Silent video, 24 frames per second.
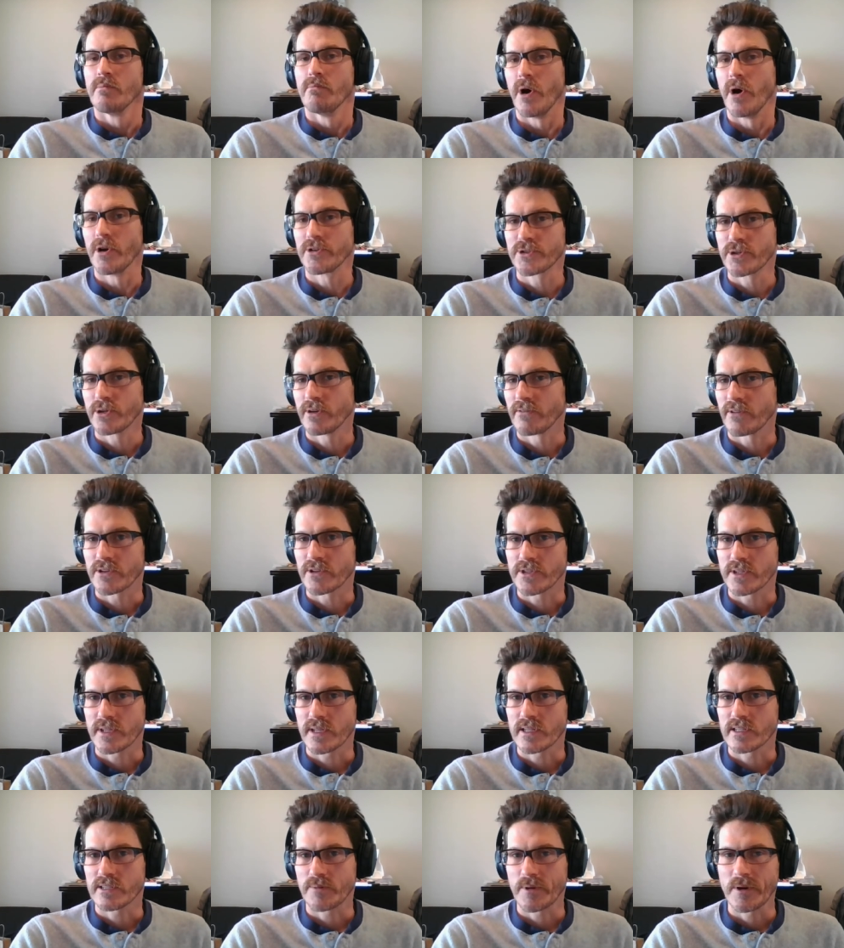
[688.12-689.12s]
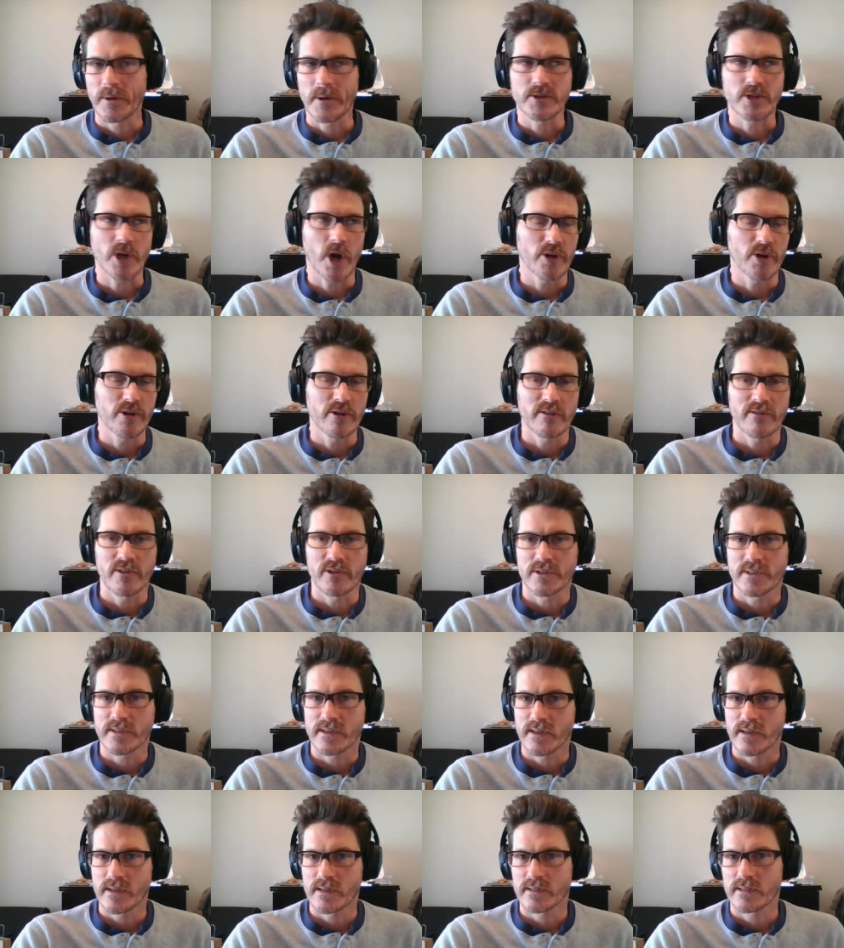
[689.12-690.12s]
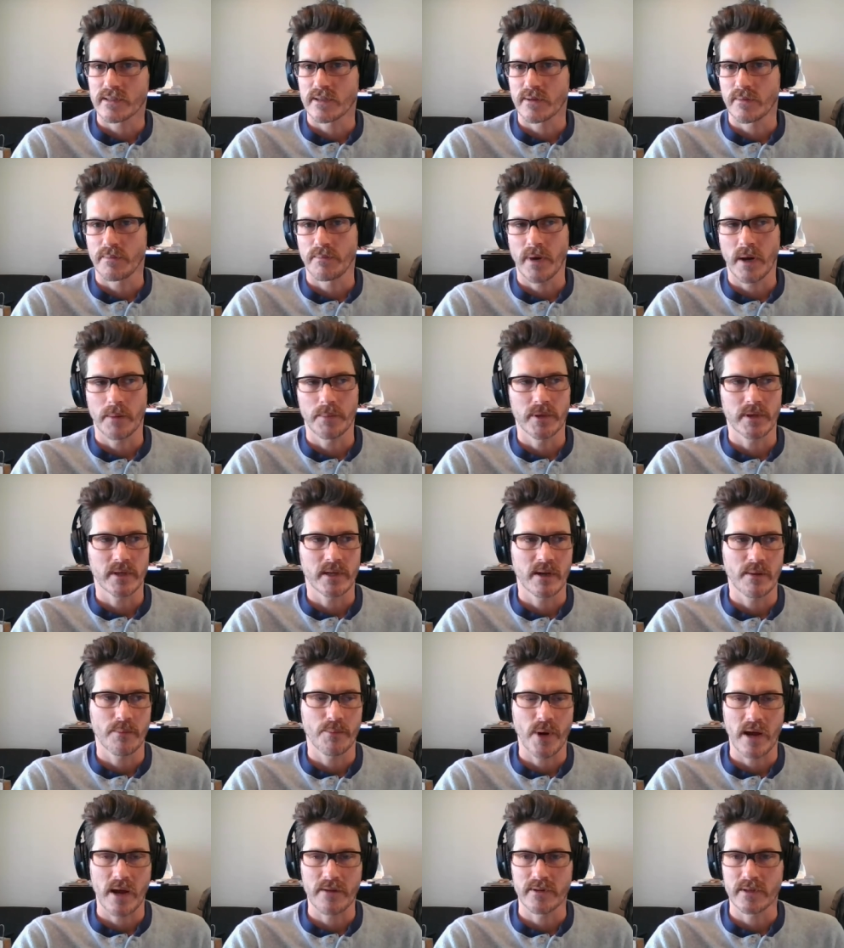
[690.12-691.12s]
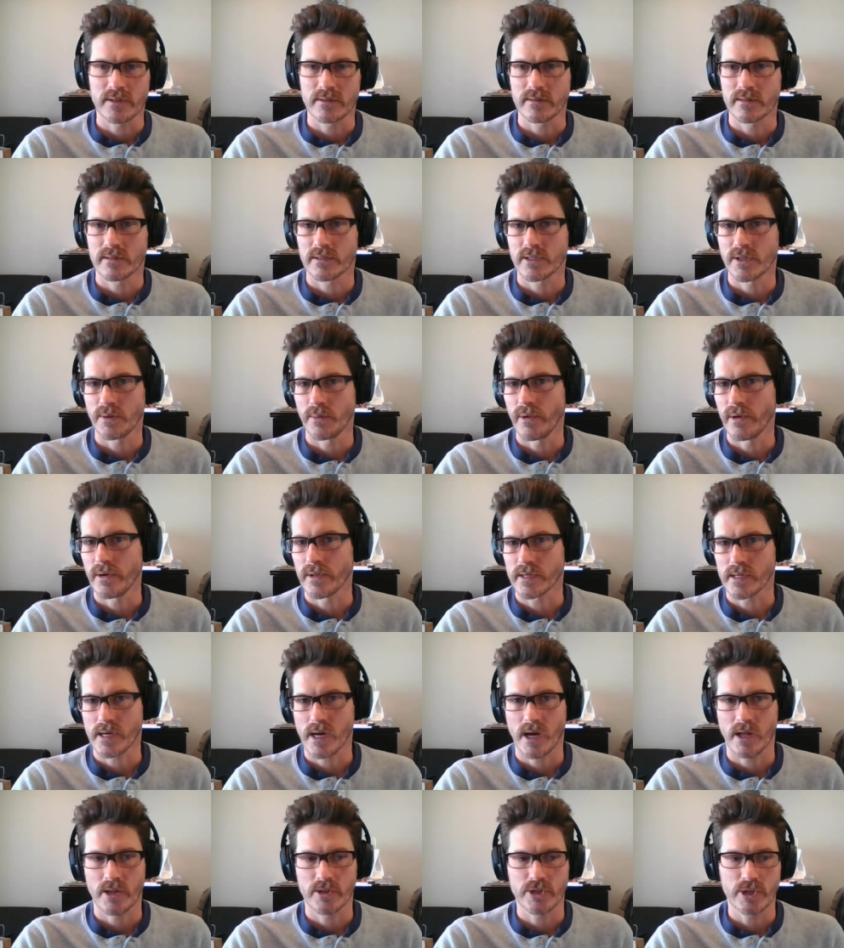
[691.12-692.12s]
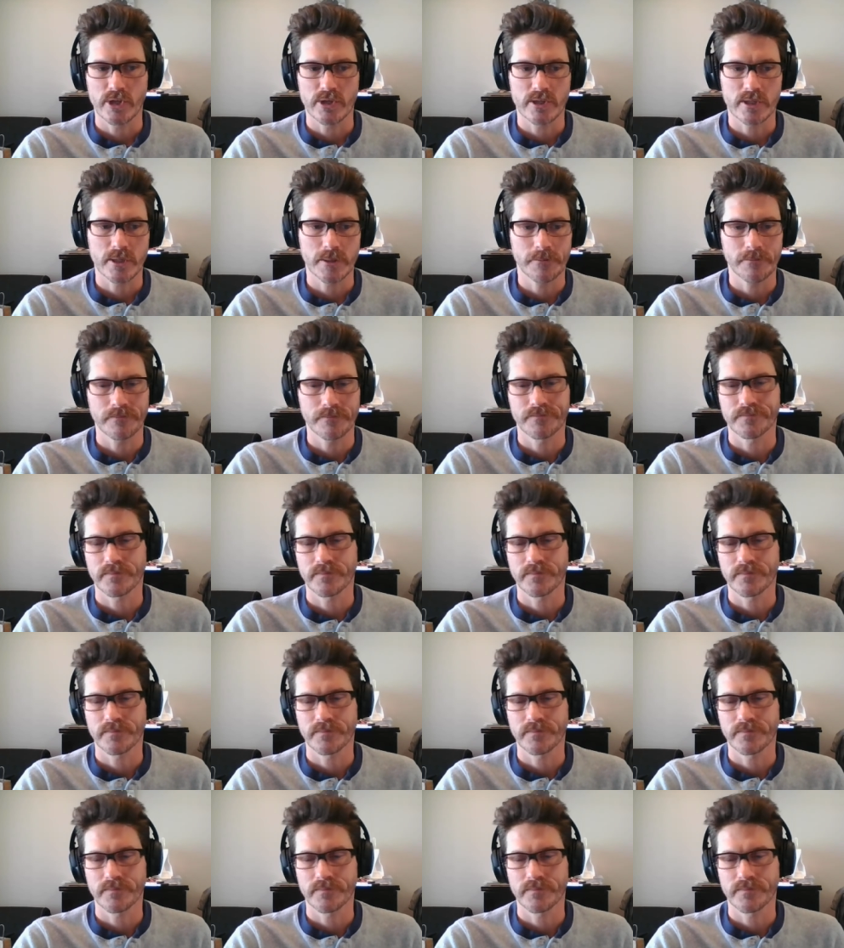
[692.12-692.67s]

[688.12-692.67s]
Most universities, pretty much all universities, public, private, community colleges,